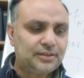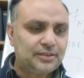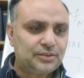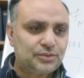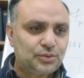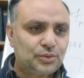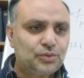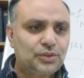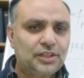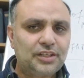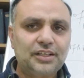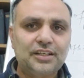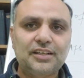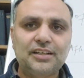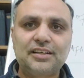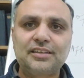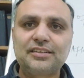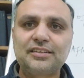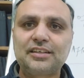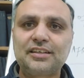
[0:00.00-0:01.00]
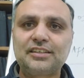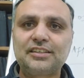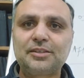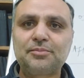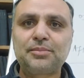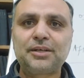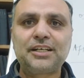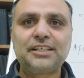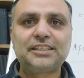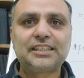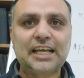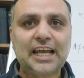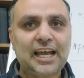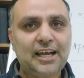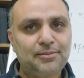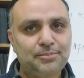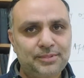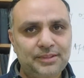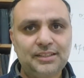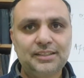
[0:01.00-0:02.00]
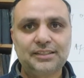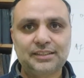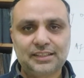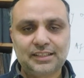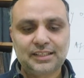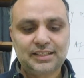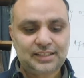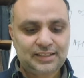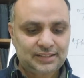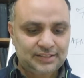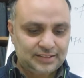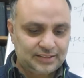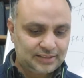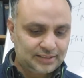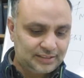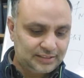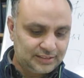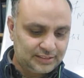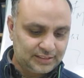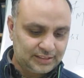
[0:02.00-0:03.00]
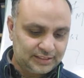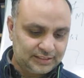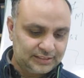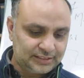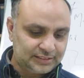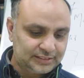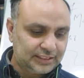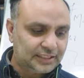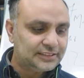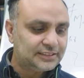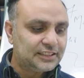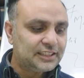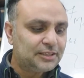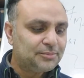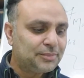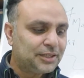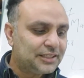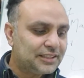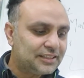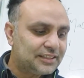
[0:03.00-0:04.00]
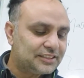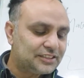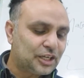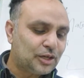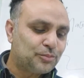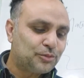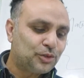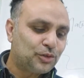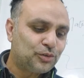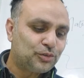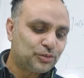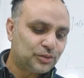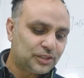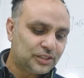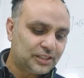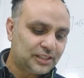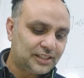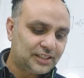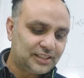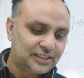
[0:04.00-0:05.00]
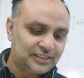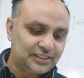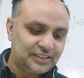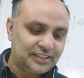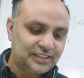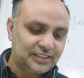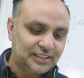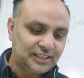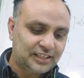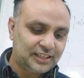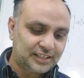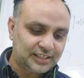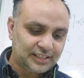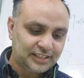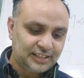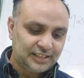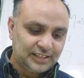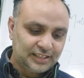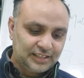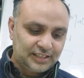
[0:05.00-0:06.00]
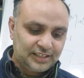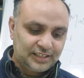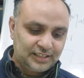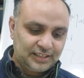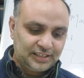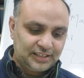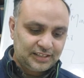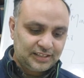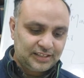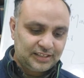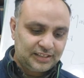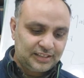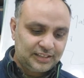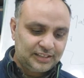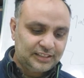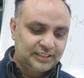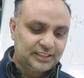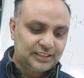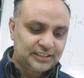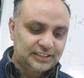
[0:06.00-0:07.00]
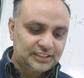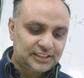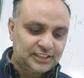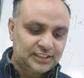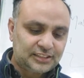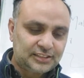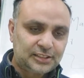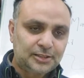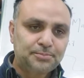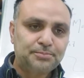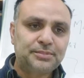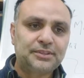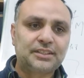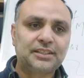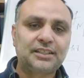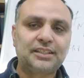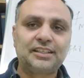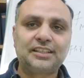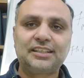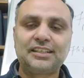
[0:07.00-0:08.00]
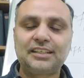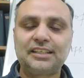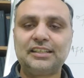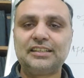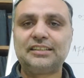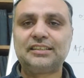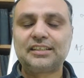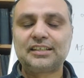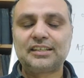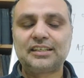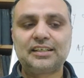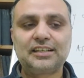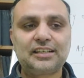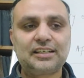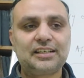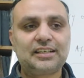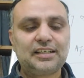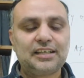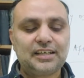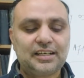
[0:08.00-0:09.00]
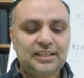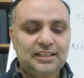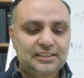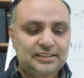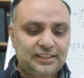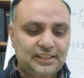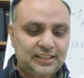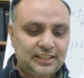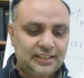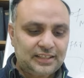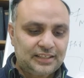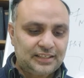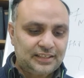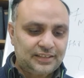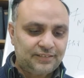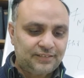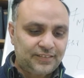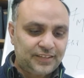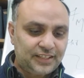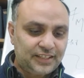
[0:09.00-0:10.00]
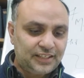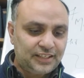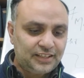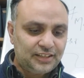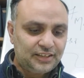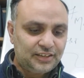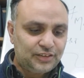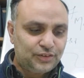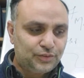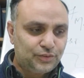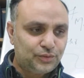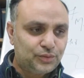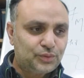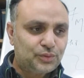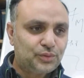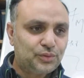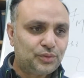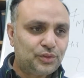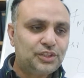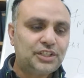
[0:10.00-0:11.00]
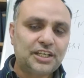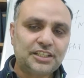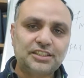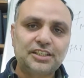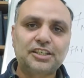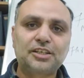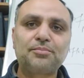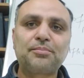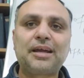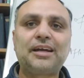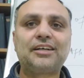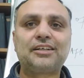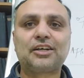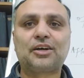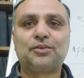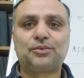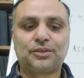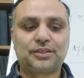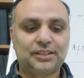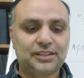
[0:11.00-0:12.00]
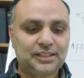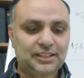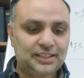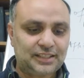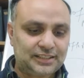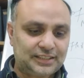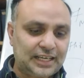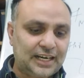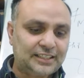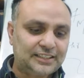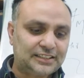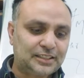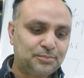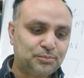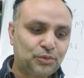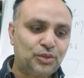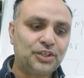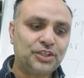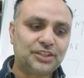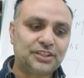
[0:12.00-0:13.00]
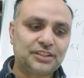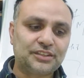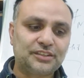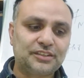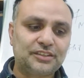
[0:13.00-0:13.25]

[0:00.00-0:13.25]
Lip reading: so the debates have been there in early 18th century, but somehow they are intercept in the way in a certain background. That's the point.